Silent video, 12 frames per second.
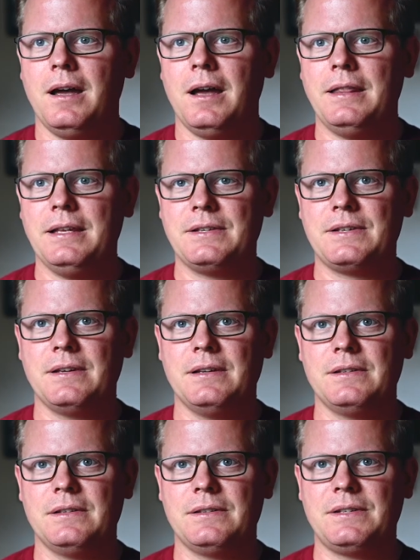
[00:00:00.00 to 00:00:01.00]
And these
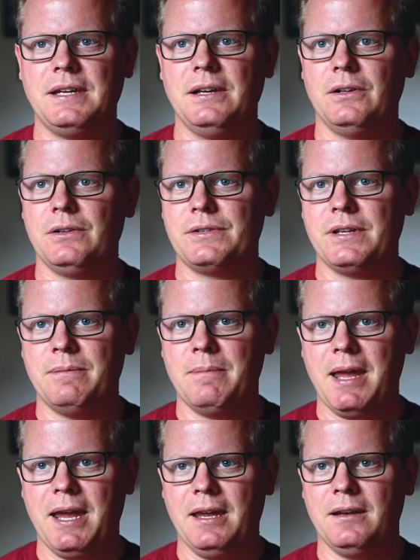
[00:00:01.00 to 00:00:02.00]
seals in
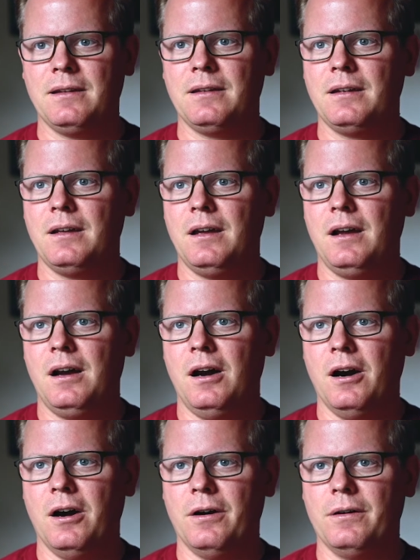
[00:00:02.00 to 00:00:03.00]
Maine
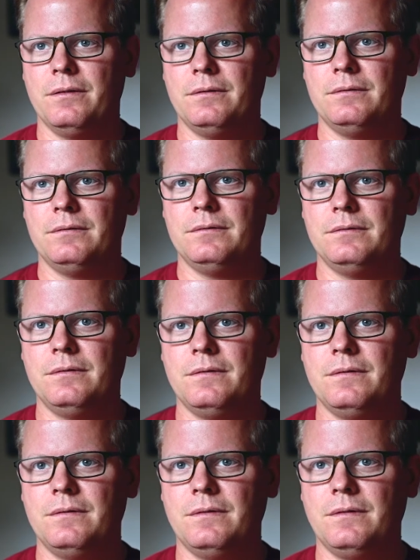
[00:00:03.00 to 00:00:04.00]
are,
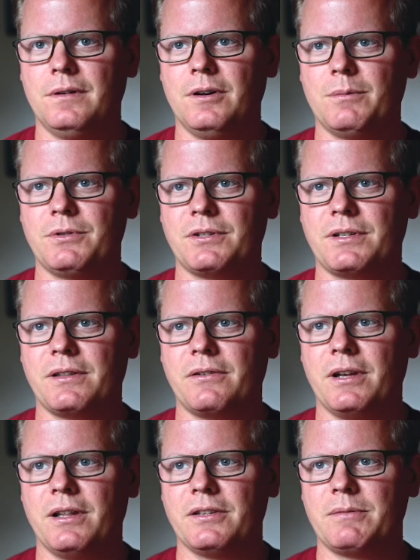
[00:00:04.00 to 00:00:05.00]
it almost looks like they're
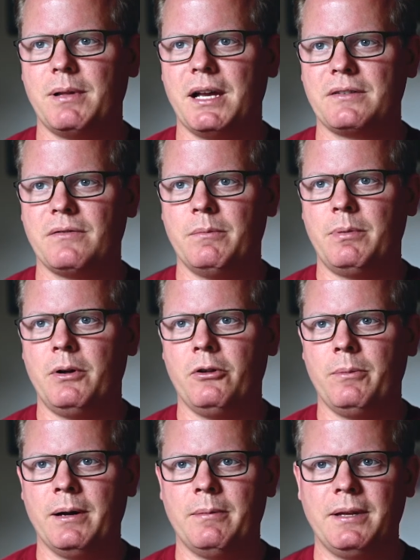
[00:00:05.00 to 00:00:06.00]
getting the splash from the polar
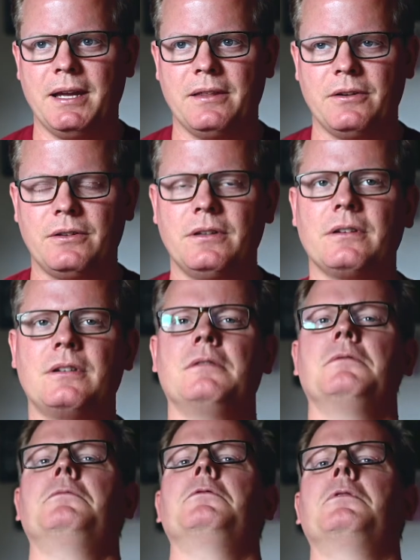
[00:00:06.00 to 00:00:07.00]
bear. But yeah, they're kind
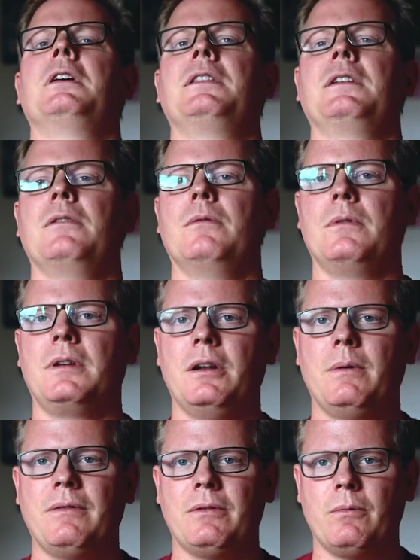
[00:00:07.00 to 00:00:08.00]
of doing that thing to get
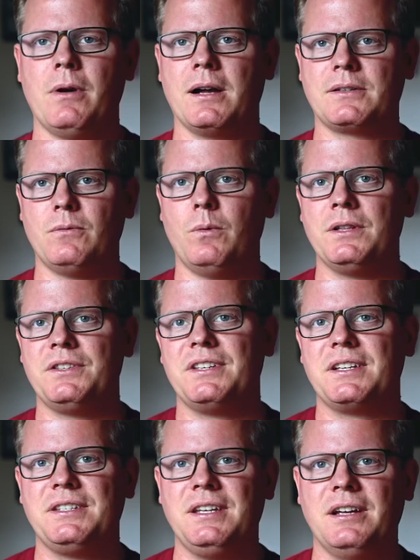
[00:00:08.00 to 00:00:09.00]
away from the rocks.
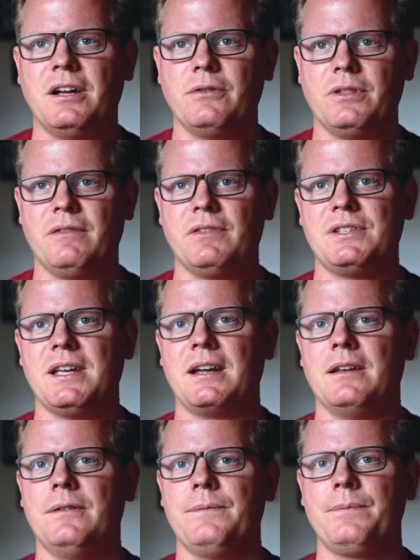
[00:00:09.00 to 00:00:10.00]
1/1600th of a second.